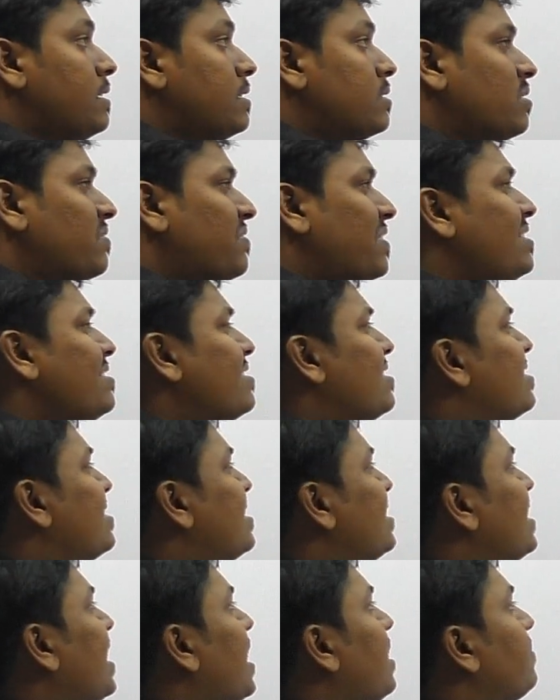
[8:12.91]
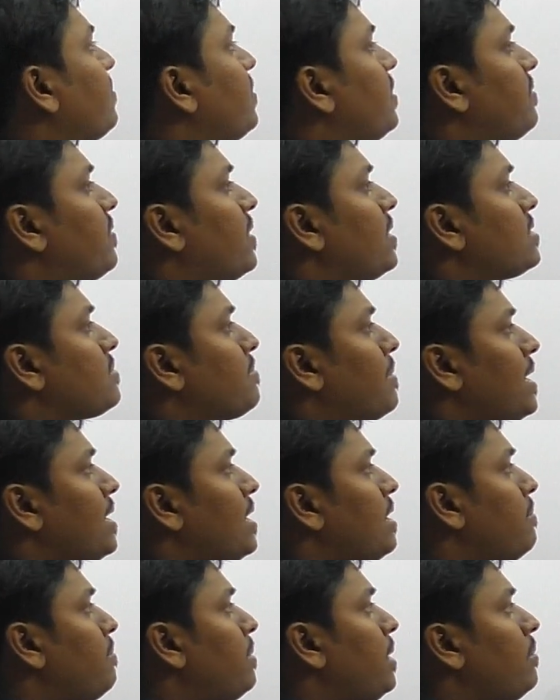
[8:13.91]
So friends, listen carefully, friends. By
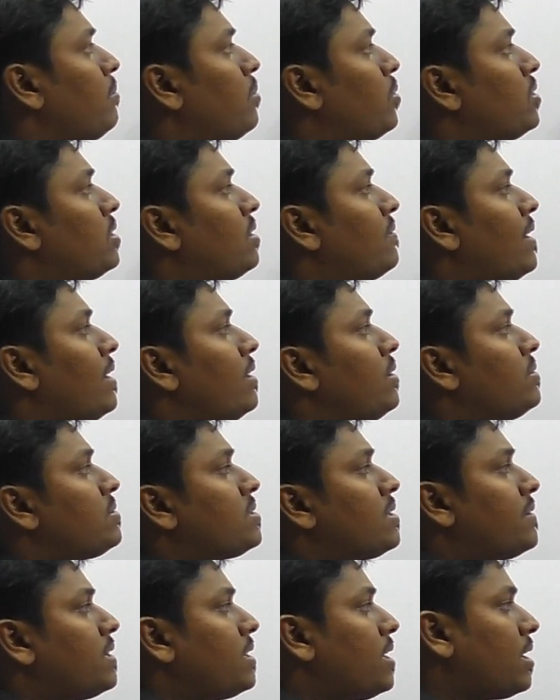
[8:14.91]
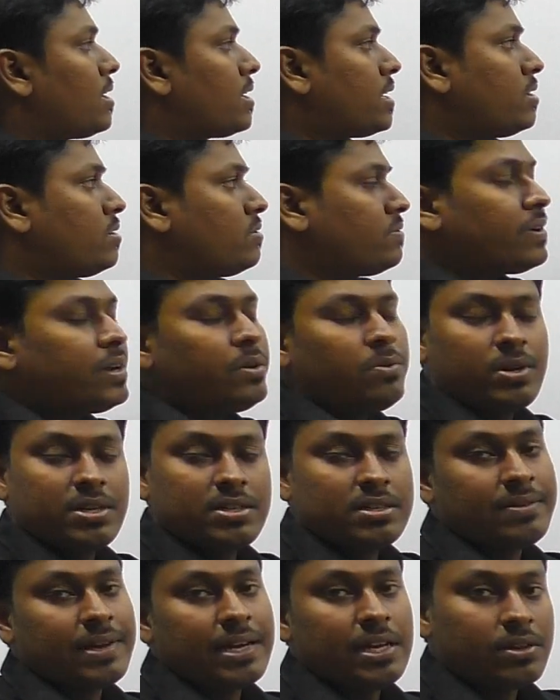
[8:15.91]
keeping both the values, our target to find what
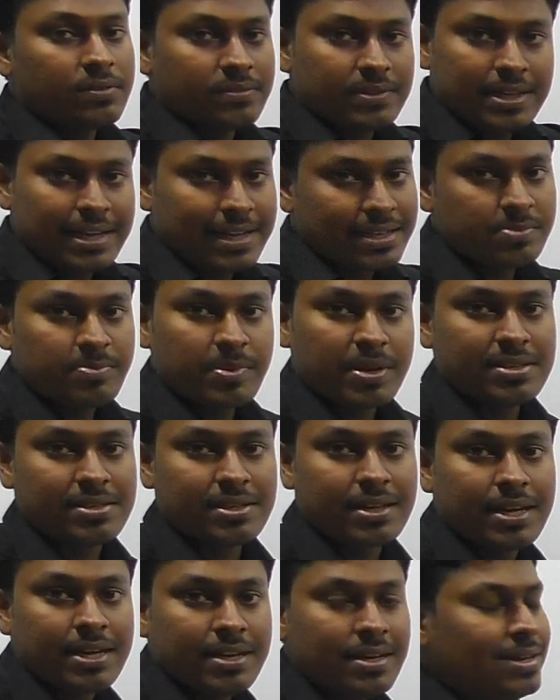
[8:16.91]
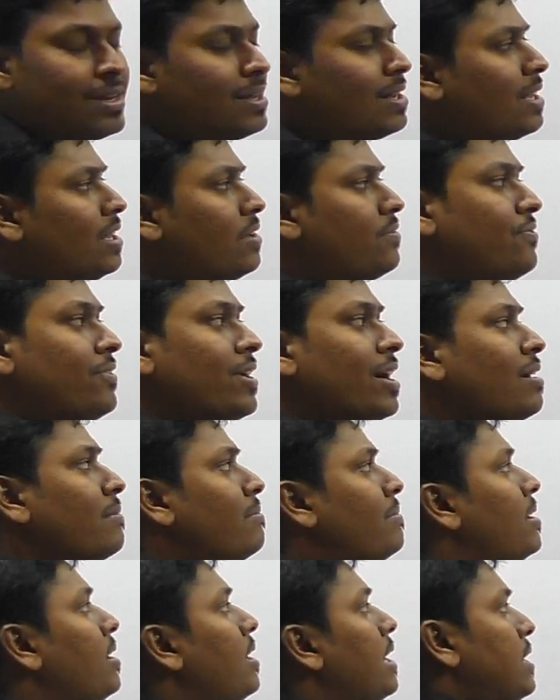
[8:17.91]
is the value of that expression, right? If you are
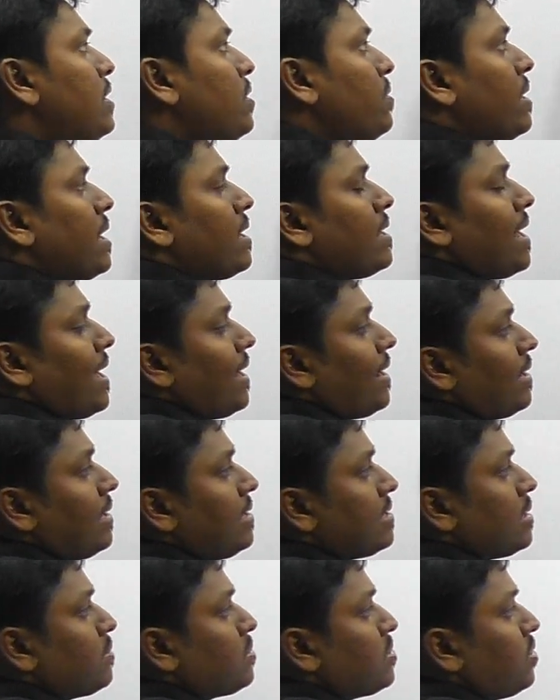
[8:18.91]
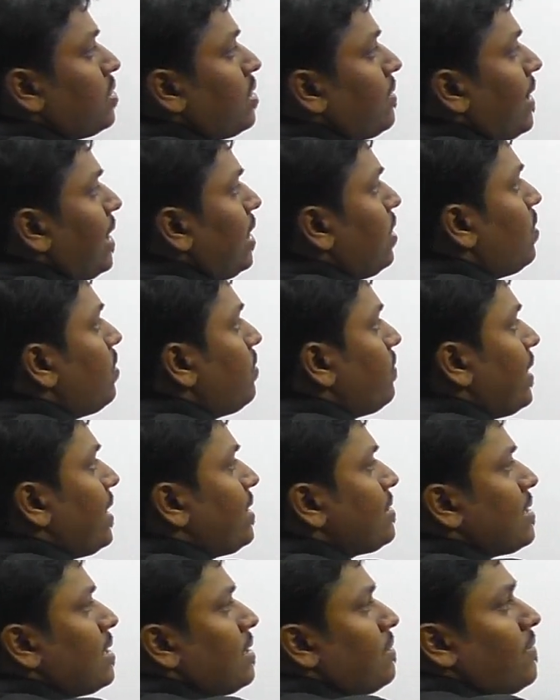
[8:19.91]
brilliant, you can directly substitute the value of
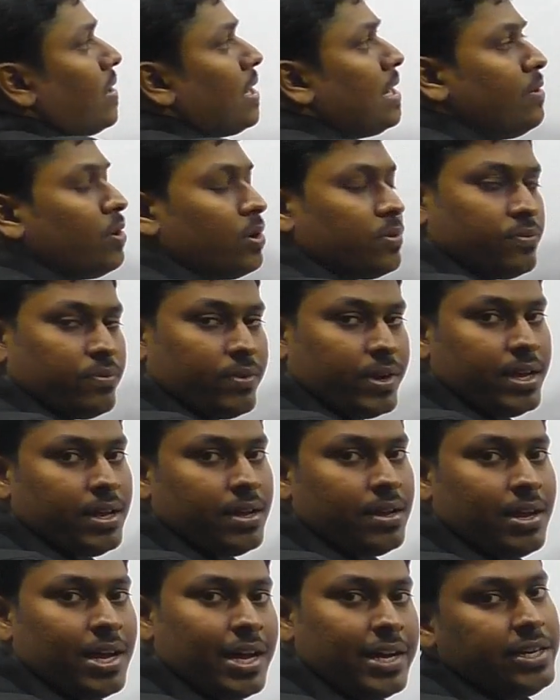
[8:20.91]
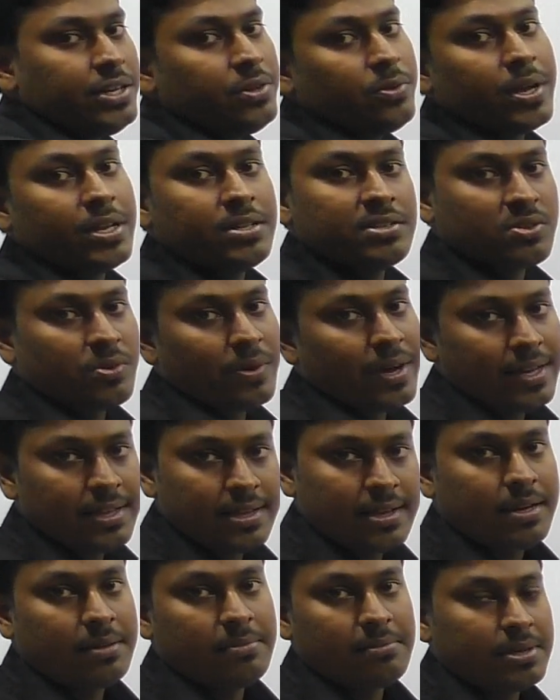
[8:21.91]
x and value of y and you can square
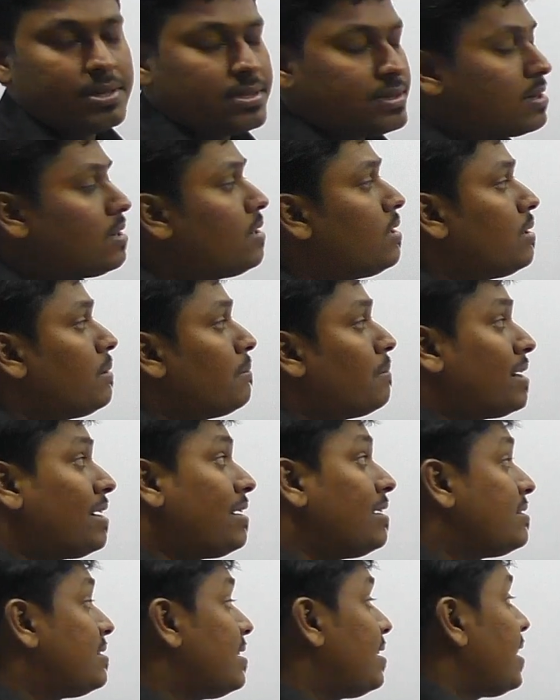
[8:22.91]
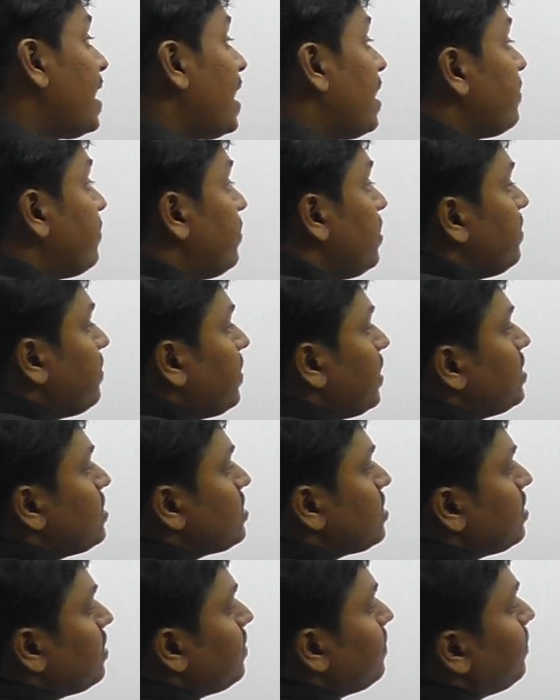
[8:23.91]
the numbers. But listen carefully,
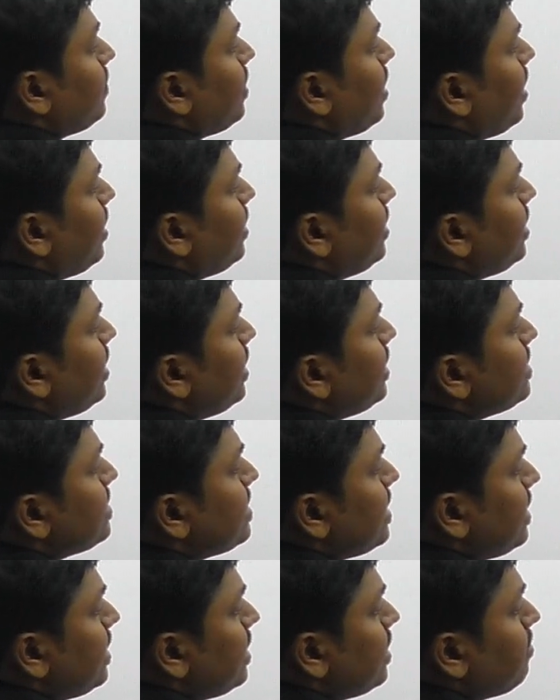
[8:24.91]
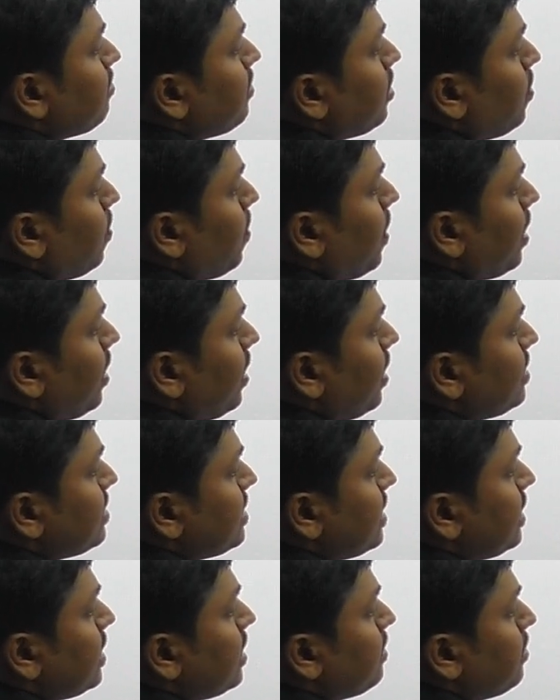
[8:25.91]
friends. I think in set number 1 and
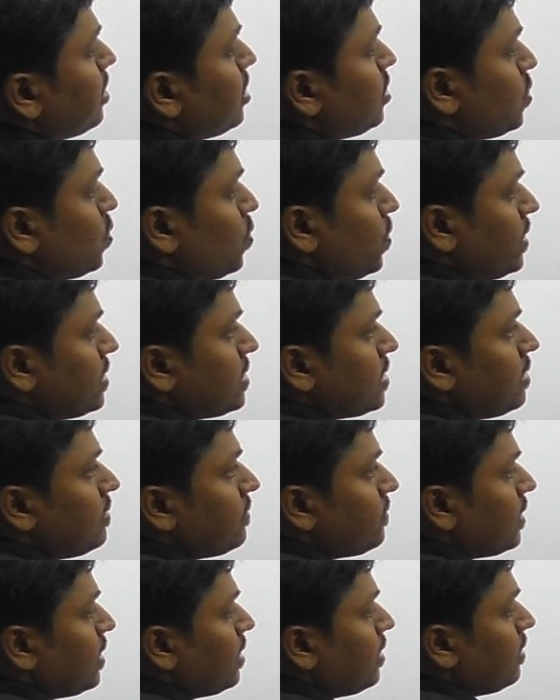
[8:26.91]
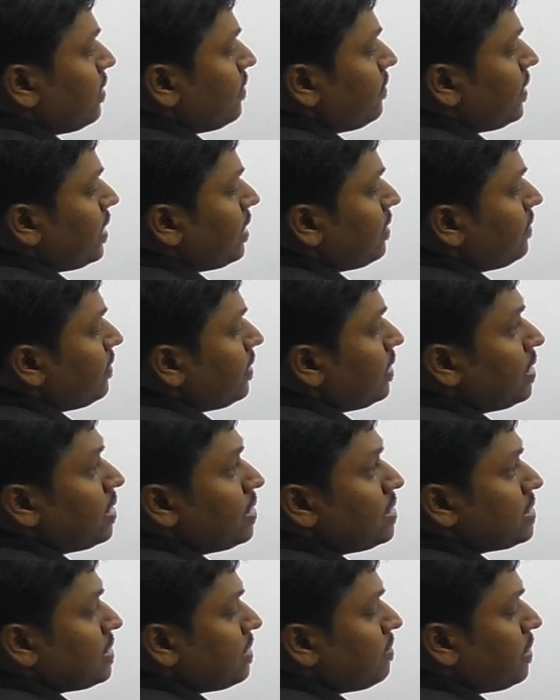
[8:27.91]
set number 2 itself, we have
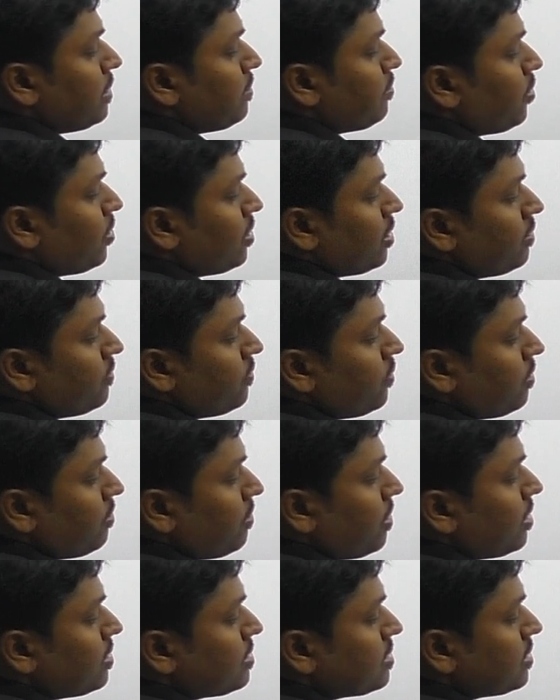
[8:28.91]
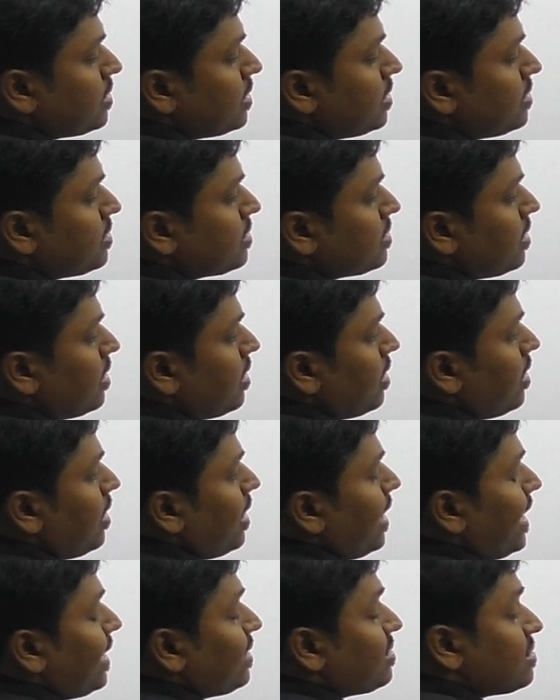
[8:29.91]
learned some important formulas, that is
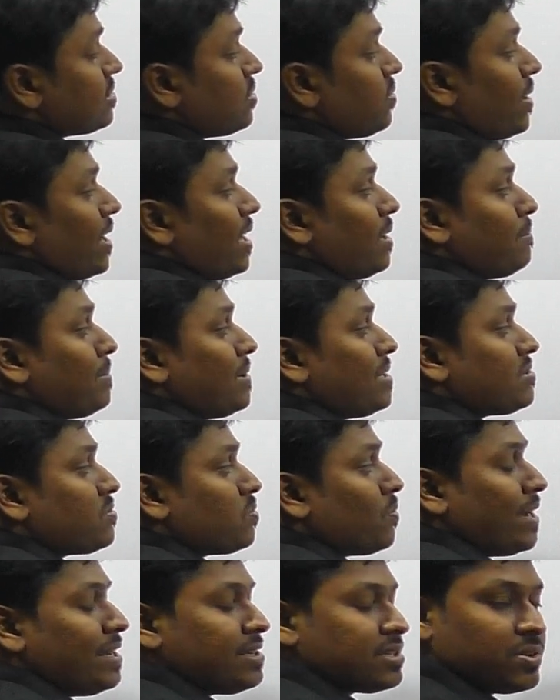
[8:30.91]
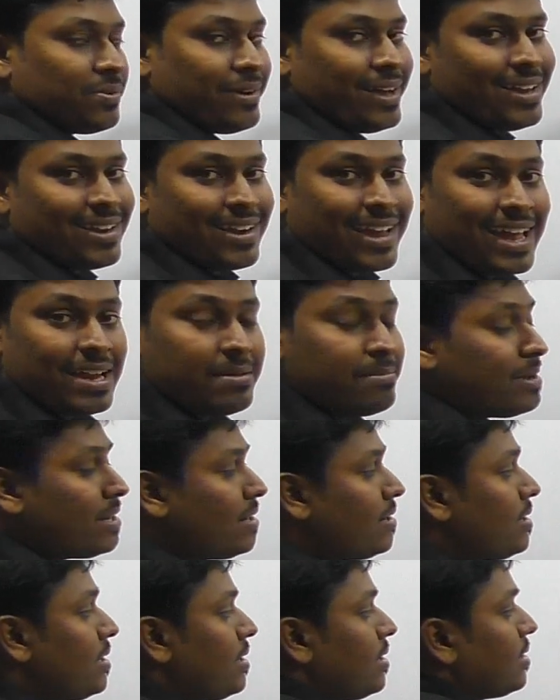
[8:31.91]
x square plus y square can be
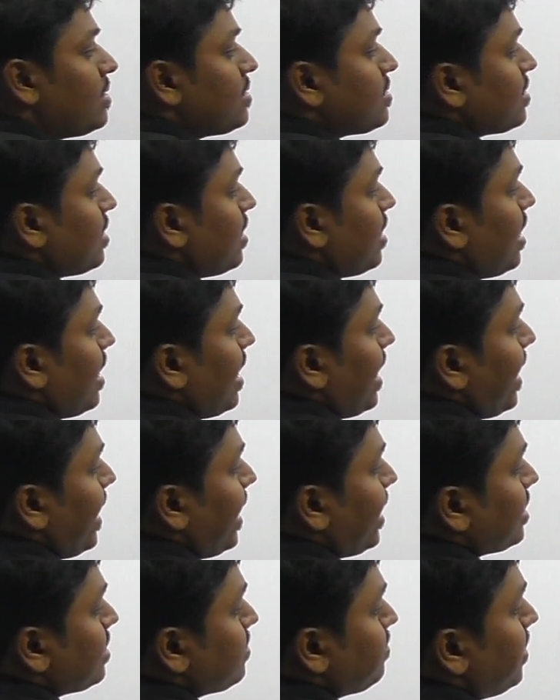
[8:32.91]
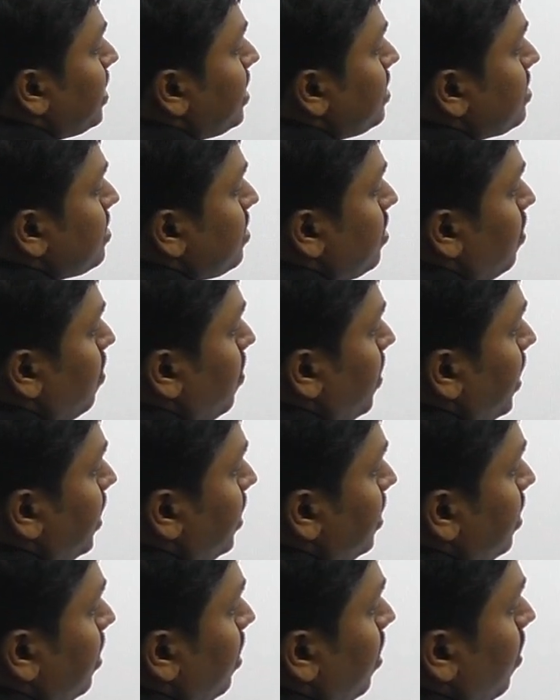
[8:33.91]
written as x plus
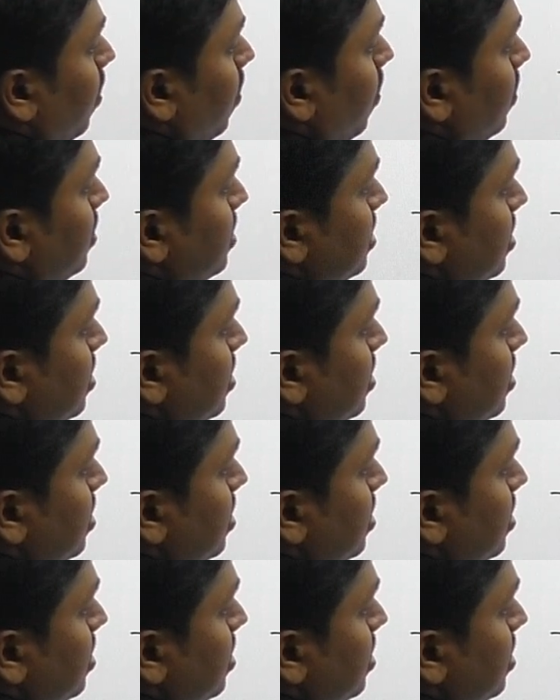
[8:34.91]
y the whole